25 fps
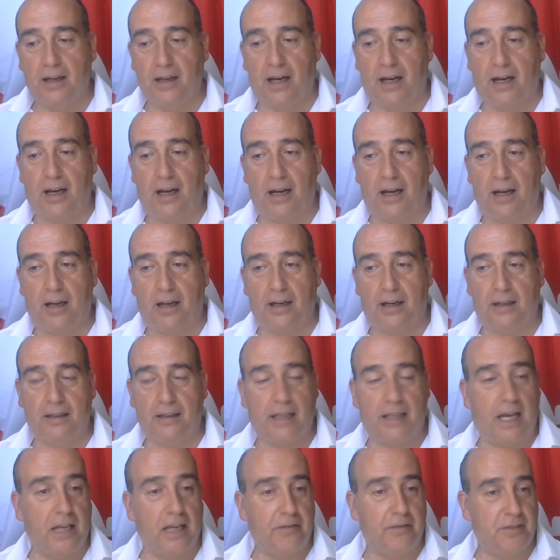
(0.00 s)

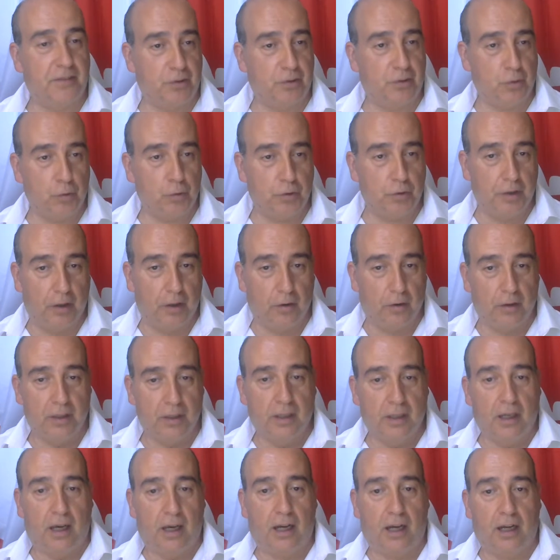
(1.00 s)
Live Studio.
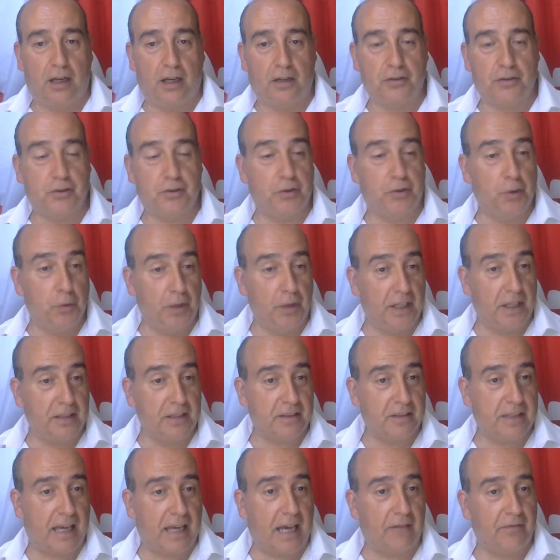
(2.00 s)

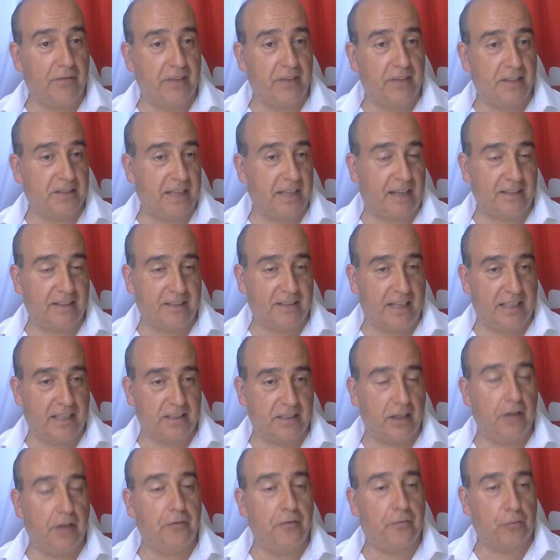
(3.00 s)
Students have this
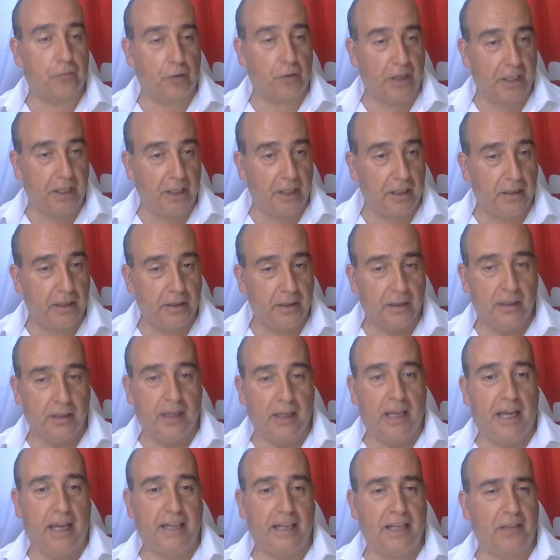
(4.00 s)
access free,
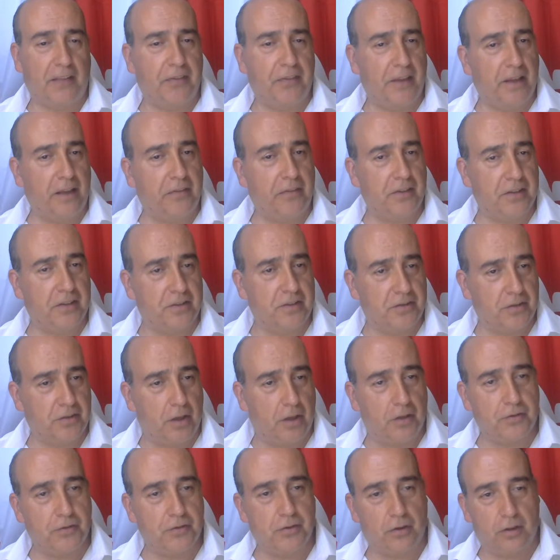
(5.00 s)
and I think this is
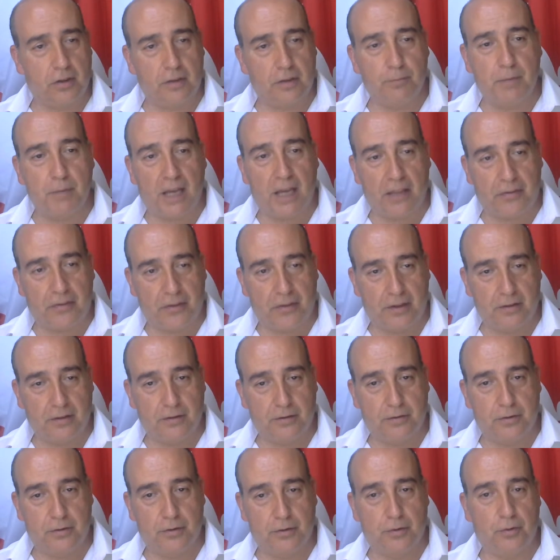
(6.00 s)
also a good
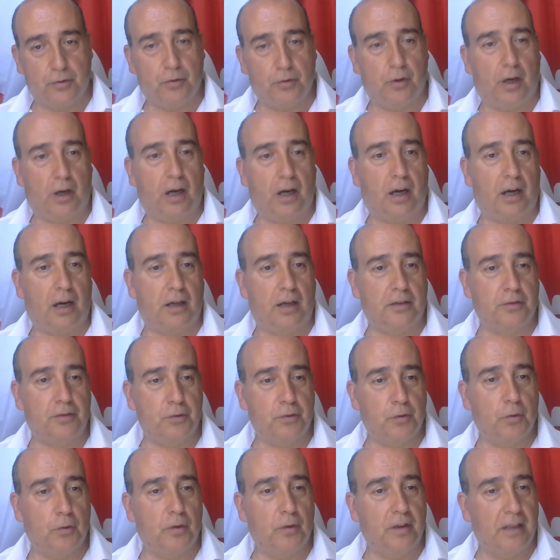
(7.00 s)
method to
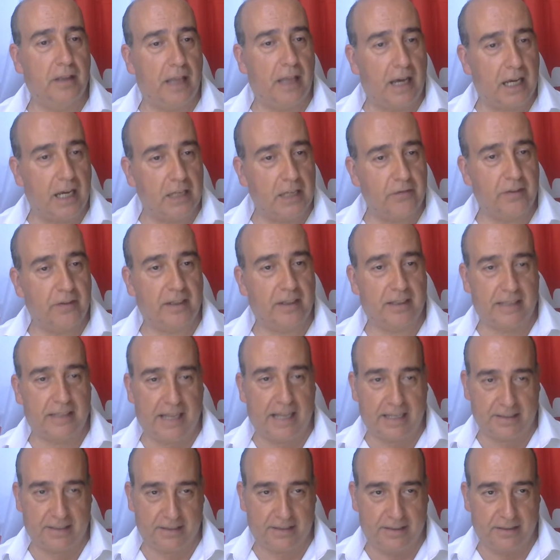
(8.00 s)
do live
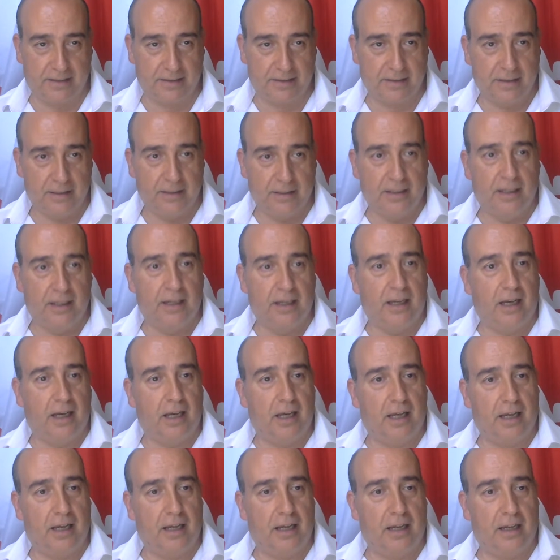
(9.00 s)
classes.
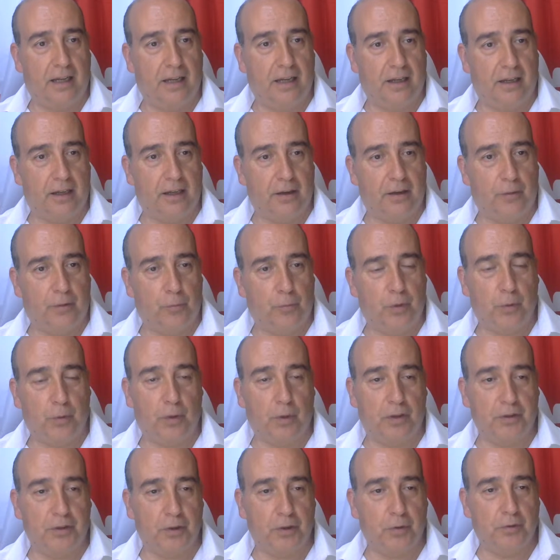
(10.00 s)
We
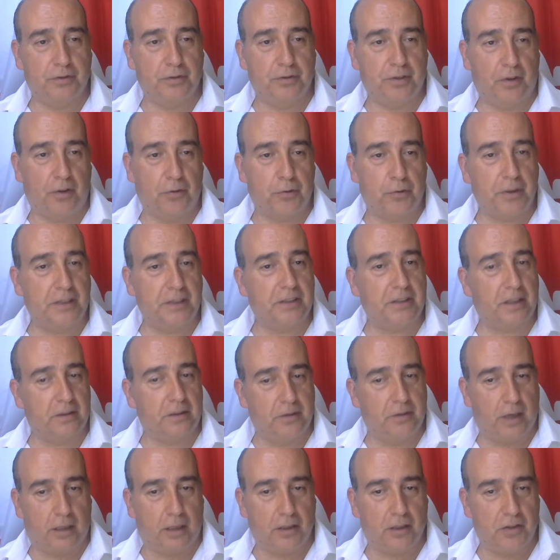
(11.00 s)
will use three
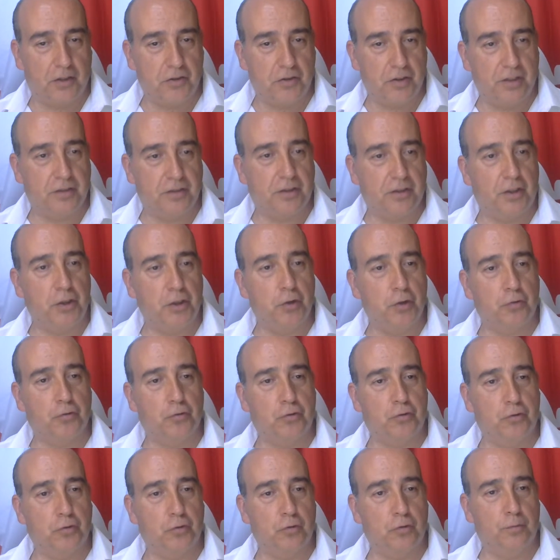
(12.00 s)
technologies:
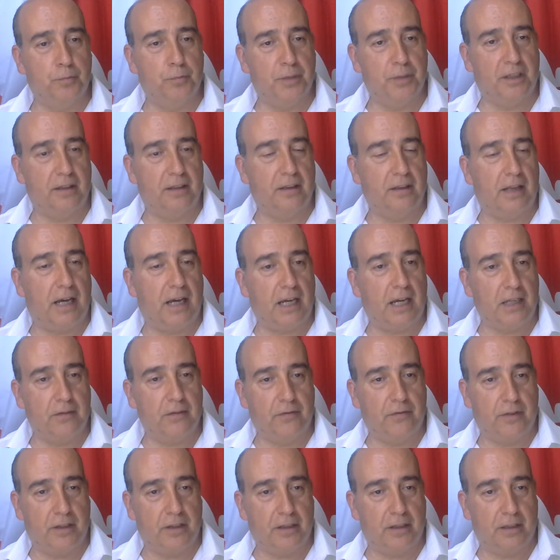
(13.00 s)
YouTube
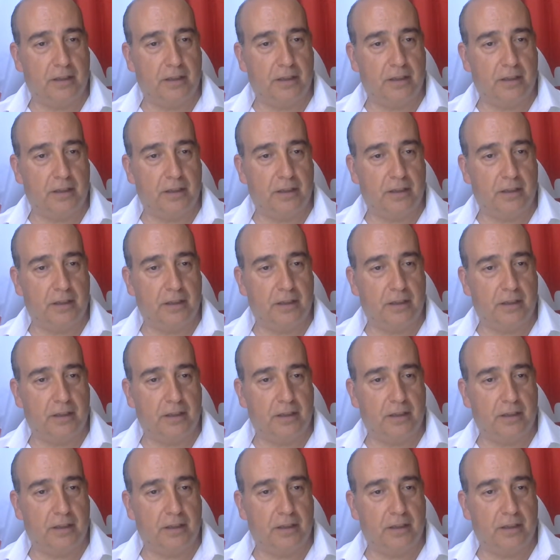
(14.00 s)
Live